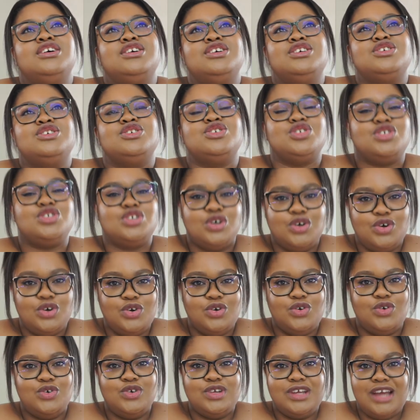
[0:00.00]

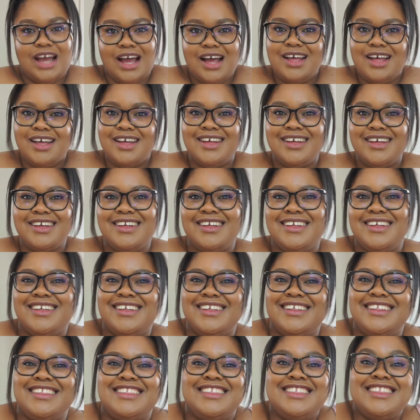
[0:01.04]
So yeah,
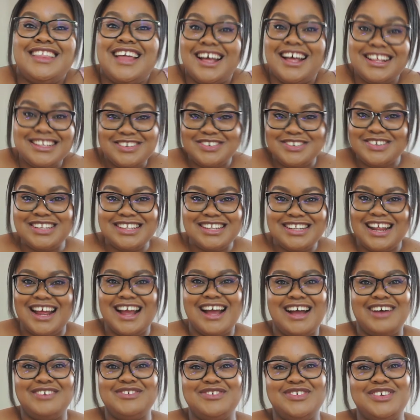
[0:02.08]
that's everything that I
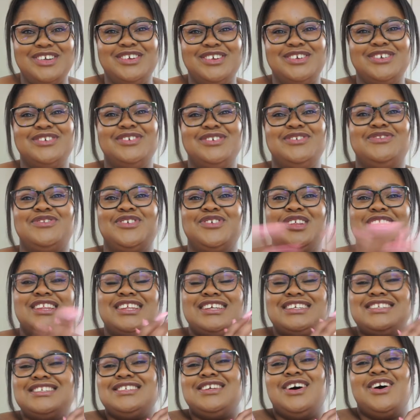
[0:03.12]
have for you for
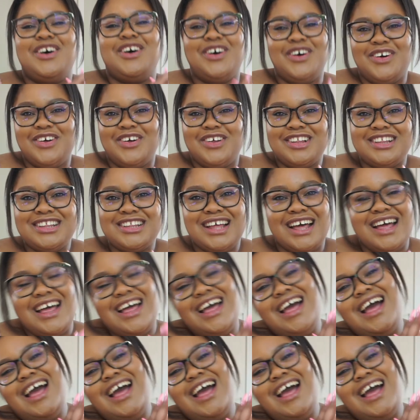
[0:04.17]
this haul.